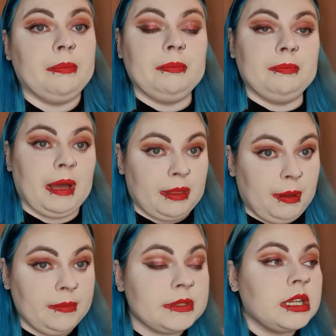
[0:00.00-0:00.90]
bath
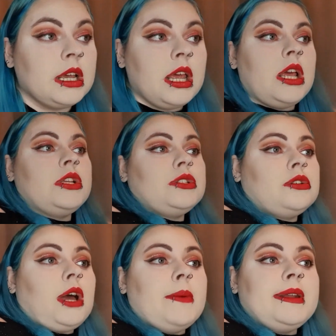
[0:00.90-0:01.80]
bombs.
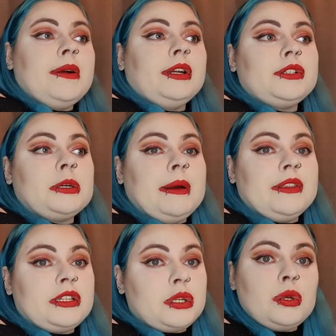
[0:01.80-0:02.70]
So I'm now going to talk about
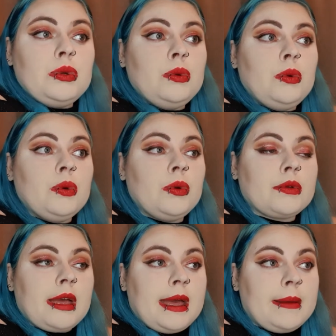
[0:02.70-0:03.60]
the two
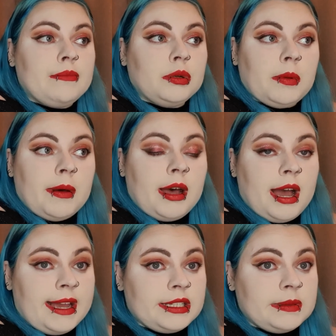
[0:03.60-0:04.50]
bubble bar
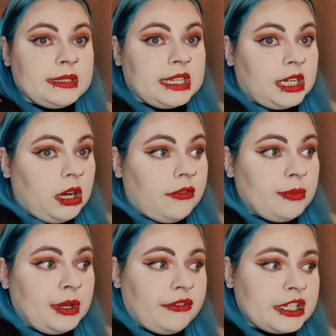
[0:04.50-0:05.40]
items that I got from
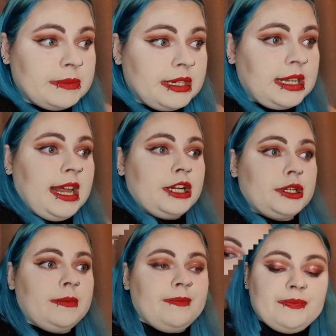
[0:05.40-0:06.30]
the Christmas
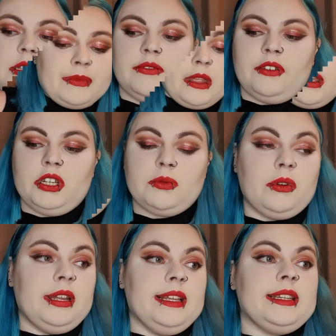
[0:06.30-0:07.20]
collection. The first one
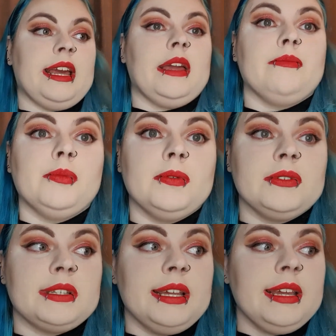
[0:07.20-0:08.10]
is a bubble
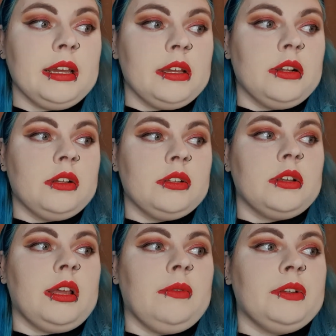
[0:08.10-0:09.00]
stick,
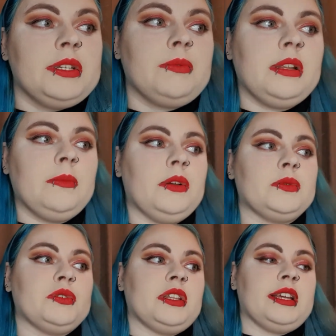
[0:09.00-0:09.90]
which is one of the ones
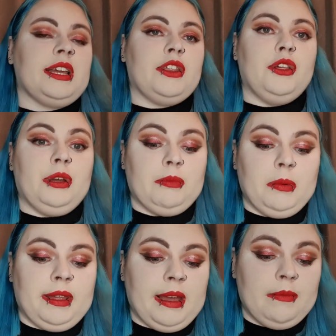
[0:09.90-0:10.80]
which I think you could probably
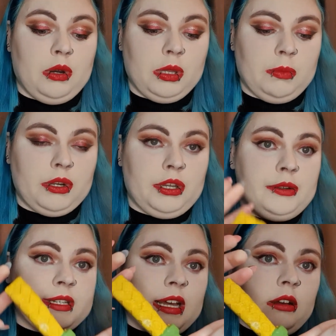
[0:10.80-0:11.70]
get more than one
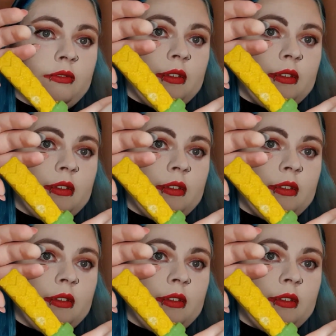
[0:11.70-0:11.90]
use out of,